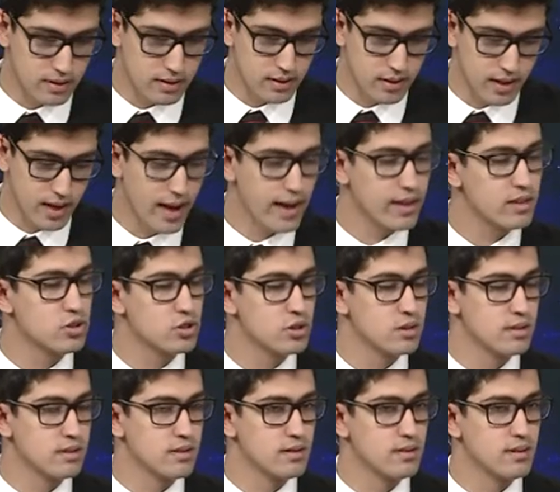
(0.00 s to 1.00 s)
that
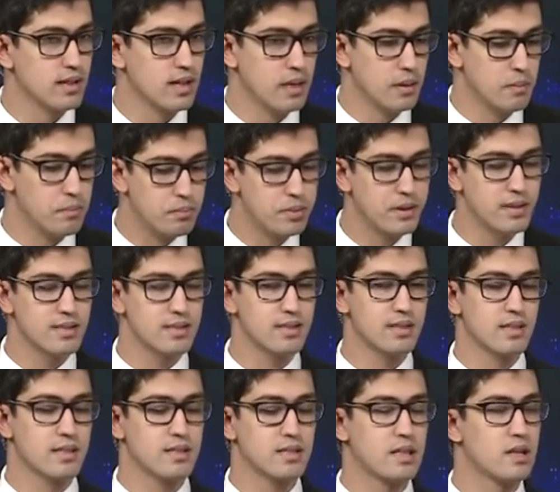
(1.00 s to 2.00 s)
the
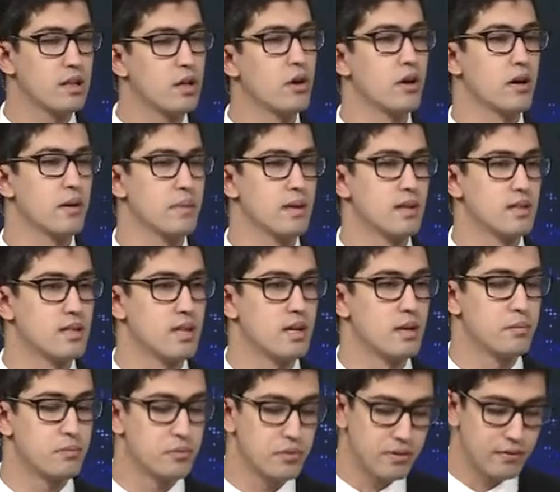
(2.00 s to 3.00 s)
business climate
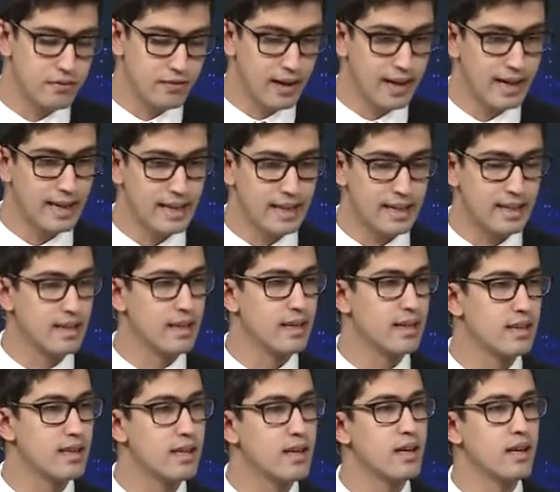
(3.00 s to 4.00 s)
prevailing
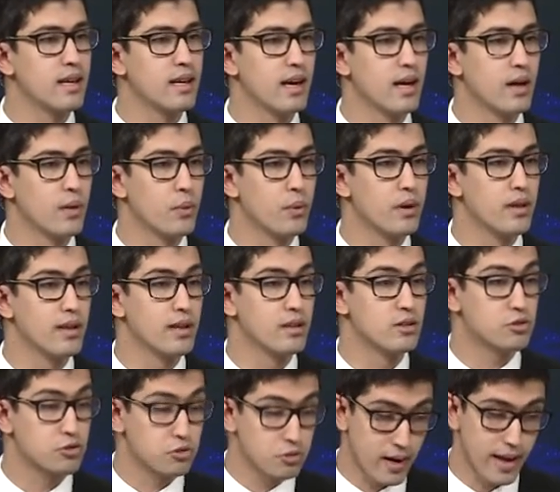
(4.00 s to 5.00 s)
in Kenya will
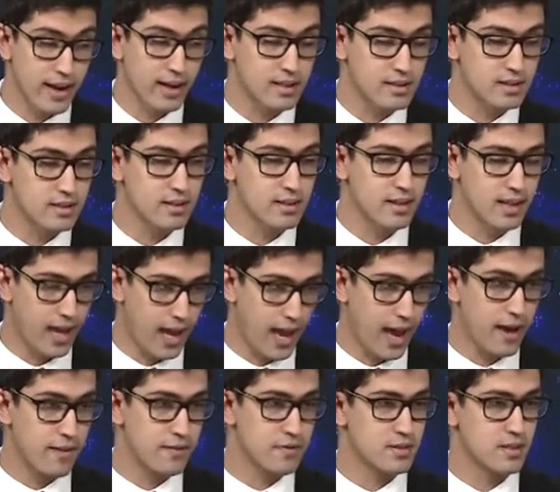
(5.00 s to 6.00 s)
attract the
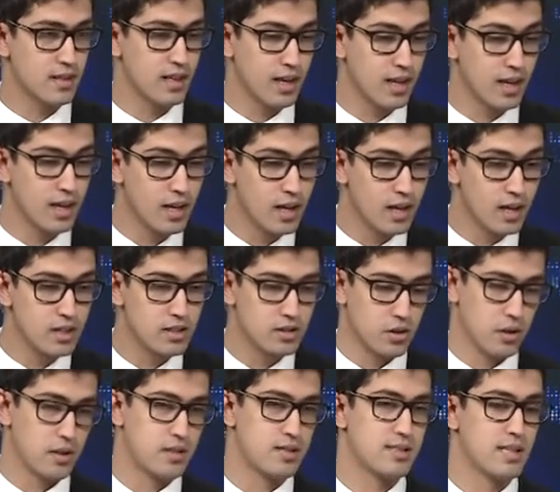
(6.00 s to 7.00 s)
FCE
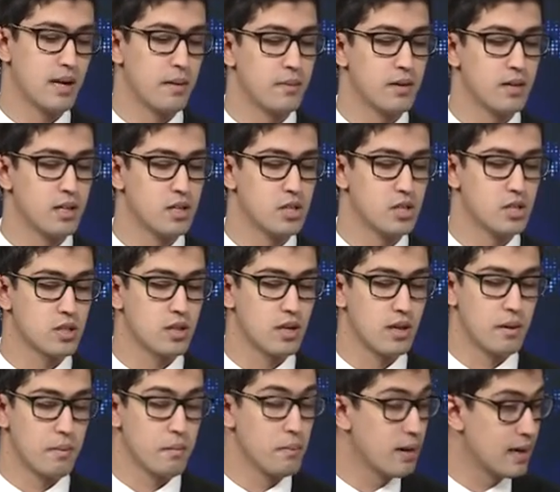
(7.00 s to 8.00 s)
to establish
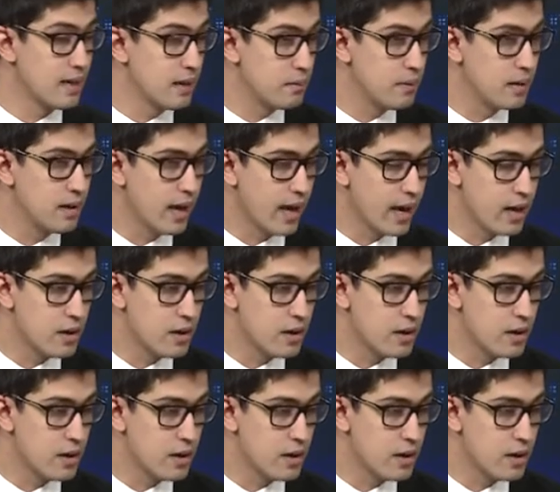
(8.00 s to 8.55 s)
maybe a